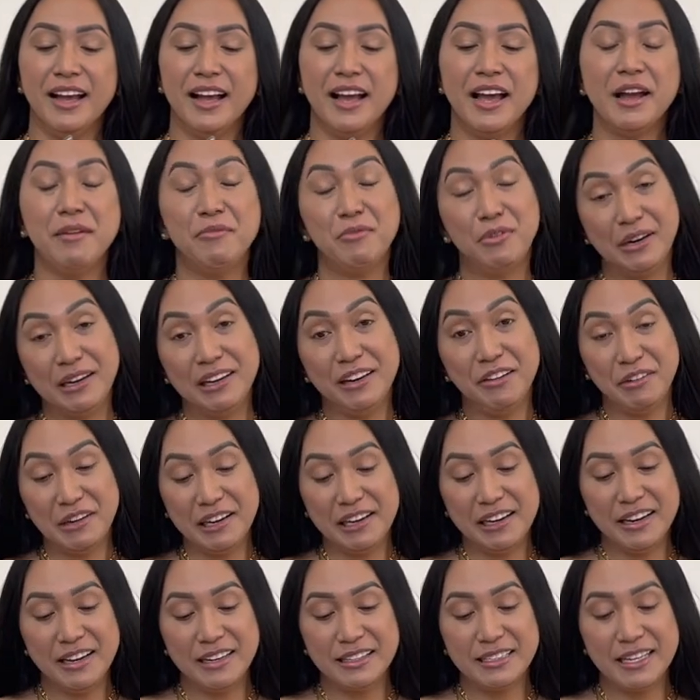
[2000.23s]
I'm really,
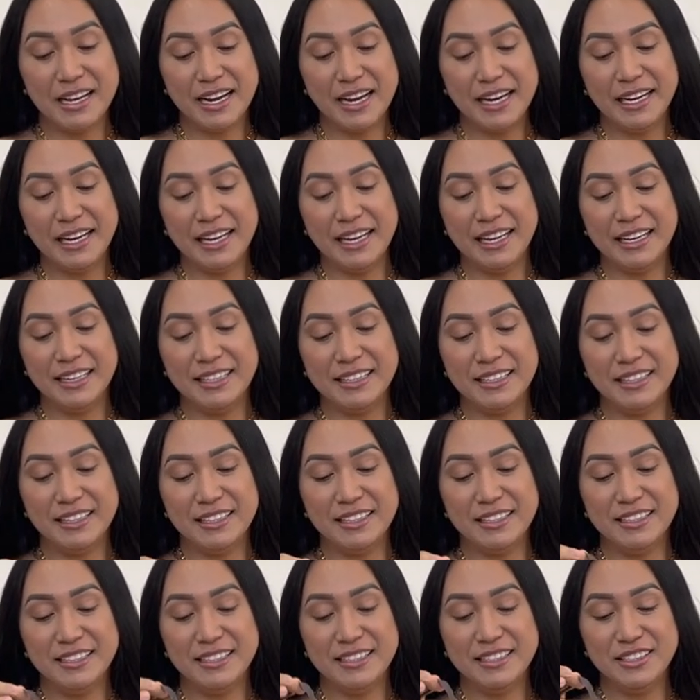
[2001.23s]
really excited
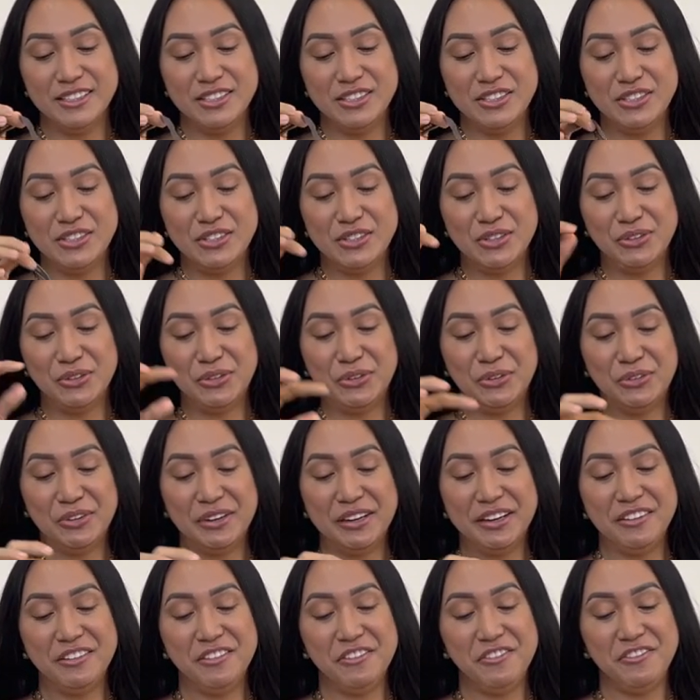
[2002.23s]

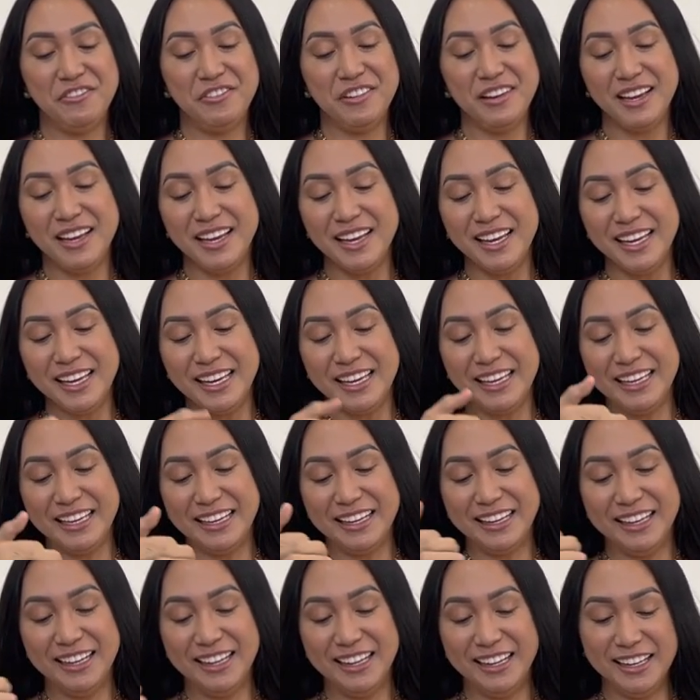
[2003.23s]
to
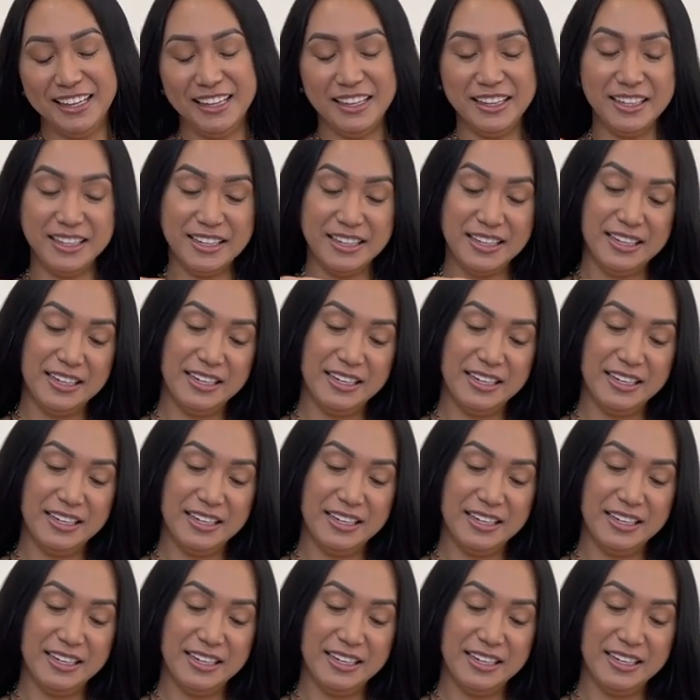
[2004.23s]
reveal.